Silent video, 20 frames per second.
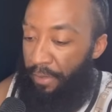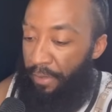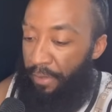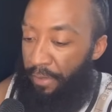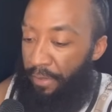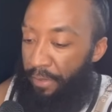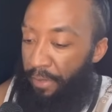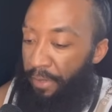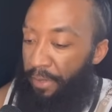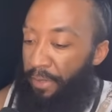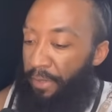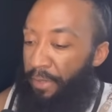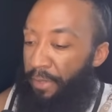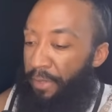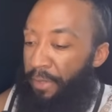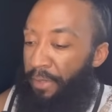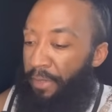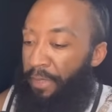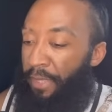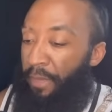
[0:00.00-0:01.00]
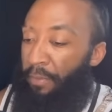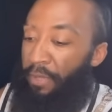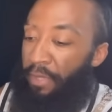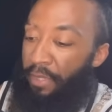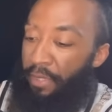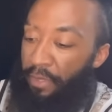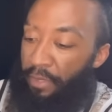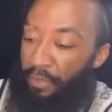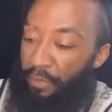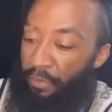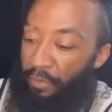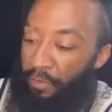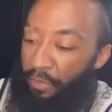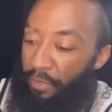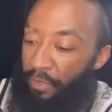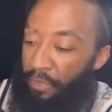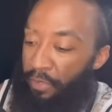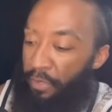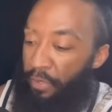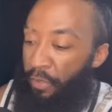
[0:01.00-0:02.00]
Then they begin to
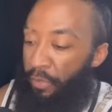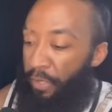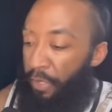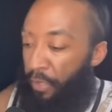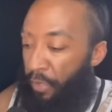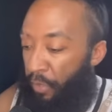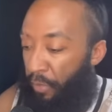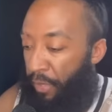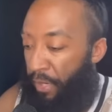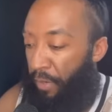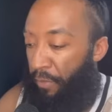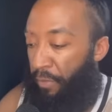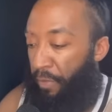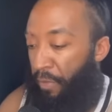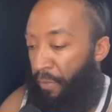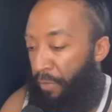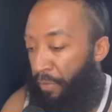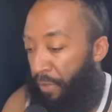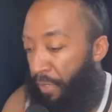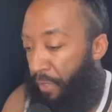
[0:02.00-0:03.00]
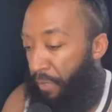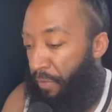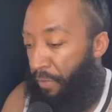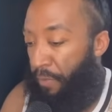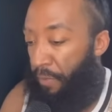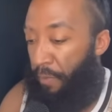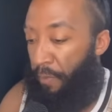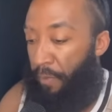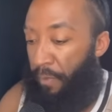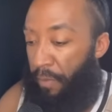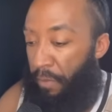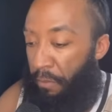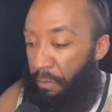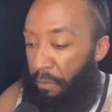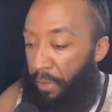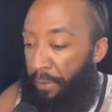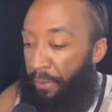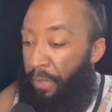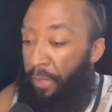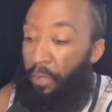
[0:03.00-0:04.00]
feel as though they don't have enough faith.
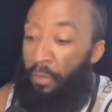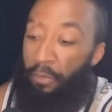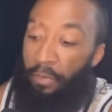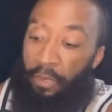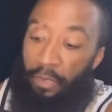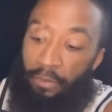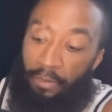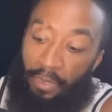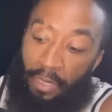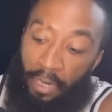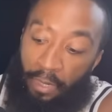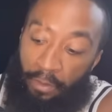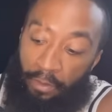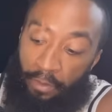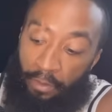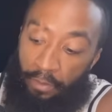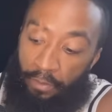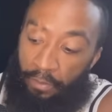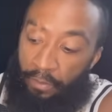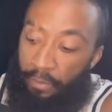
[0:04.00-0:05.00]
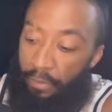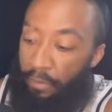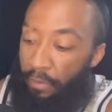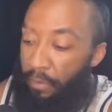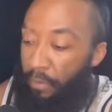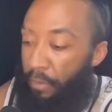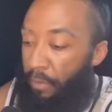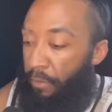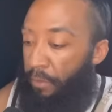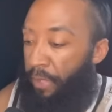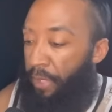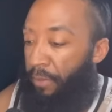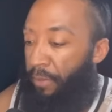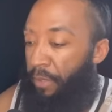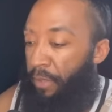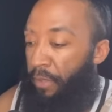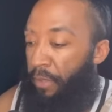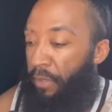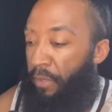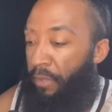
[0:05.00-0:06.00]
Maybe they don't believe God enough. Or
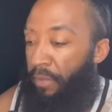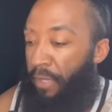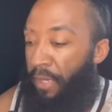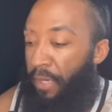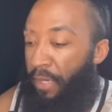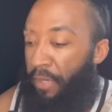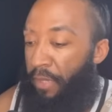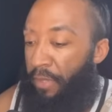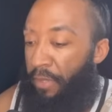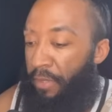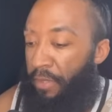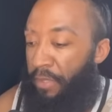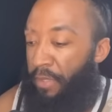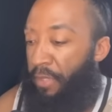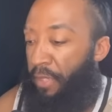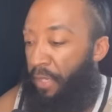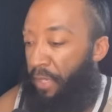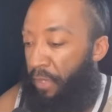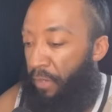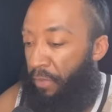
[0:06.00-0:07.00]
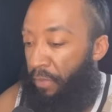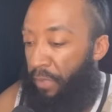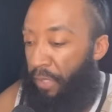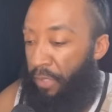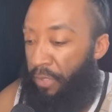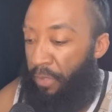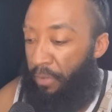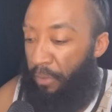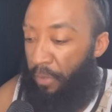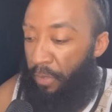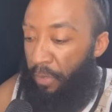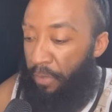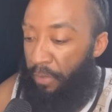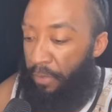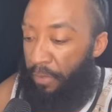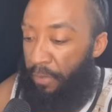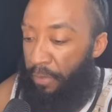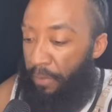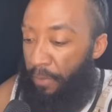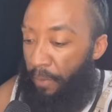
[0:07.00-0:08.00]
maybe they're not saved like someone
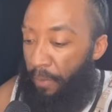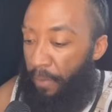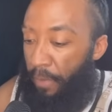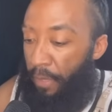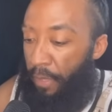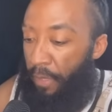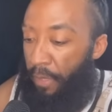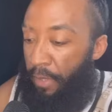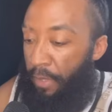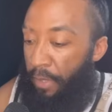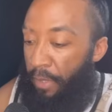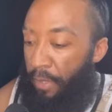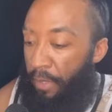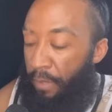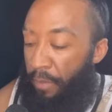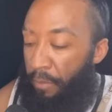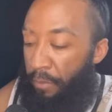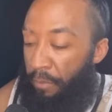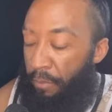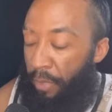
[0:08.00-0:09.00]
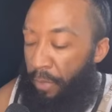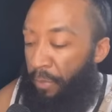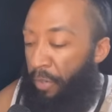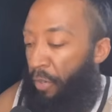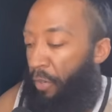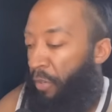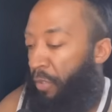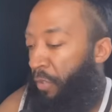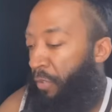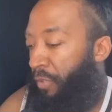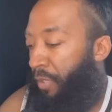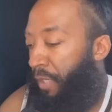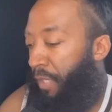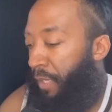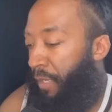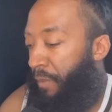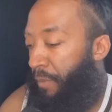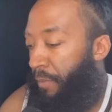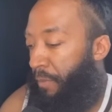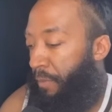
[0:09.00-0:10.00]
else. Maybe they aren't close to
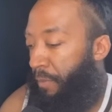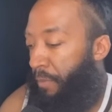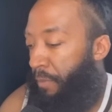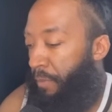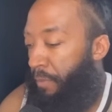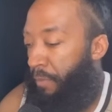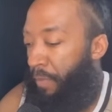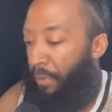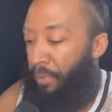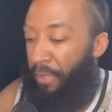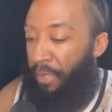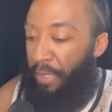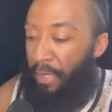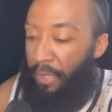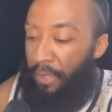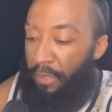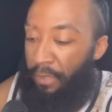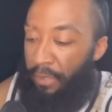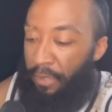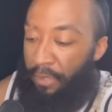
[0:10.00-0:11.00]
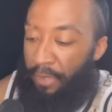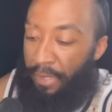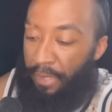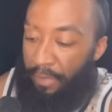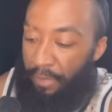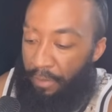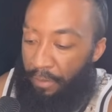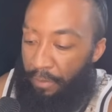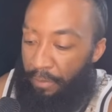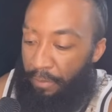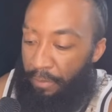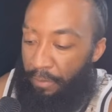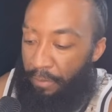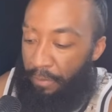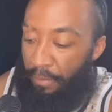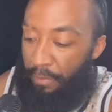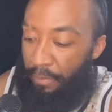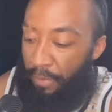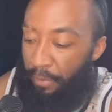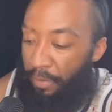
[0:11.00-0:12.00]
God. Maybe God doesn't like them.
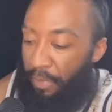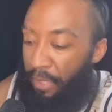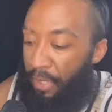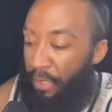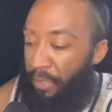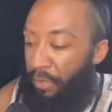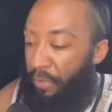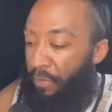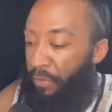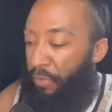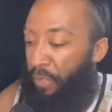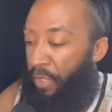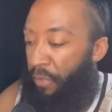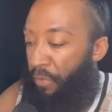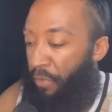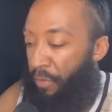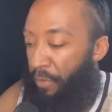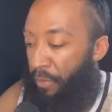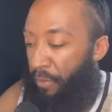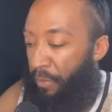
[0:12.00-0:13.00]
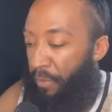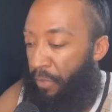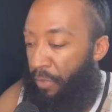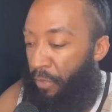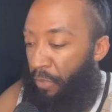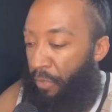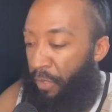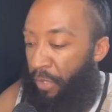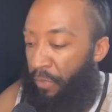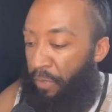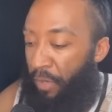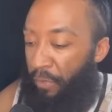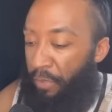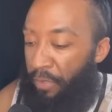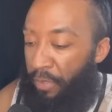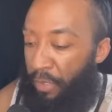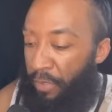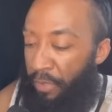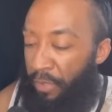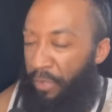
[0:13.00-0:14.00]
Maybe God doesn't favor them the way he
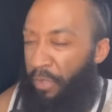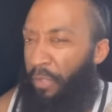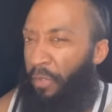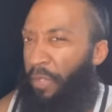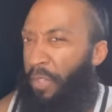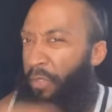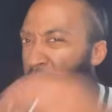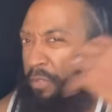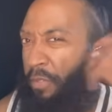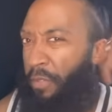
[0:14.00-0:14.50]
favors others. You know, these are